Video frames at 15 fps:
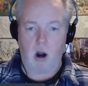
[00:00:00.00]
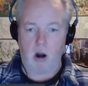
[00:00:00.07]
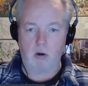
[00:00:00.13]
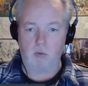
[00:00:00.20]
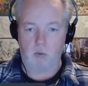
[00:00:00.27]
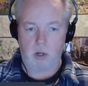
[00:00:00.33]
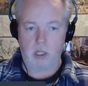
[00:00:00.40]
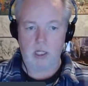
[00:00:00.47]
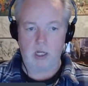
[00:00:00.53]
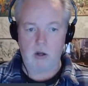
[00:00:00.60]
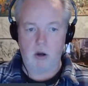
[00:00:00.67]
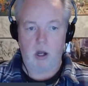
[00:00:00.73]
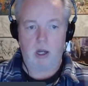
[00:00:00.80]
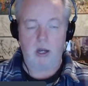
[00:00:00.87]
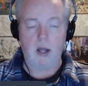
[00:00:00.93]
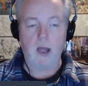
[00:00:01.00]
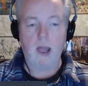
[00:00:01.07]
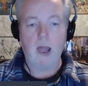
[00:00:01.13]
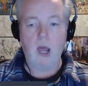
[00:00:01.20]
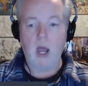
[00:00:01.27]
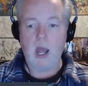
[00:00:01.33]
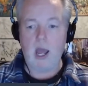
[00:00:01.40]
are really good.
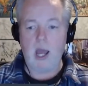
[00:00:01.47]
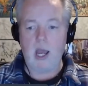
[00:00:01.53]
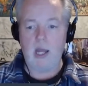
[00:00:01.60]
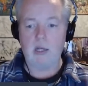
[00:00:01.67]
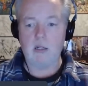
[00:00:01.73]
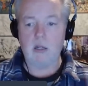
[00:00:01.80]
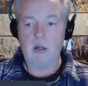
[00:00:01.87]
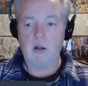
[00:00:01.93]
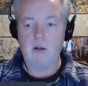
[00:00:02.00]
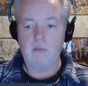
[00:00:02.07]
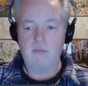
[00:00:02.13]
And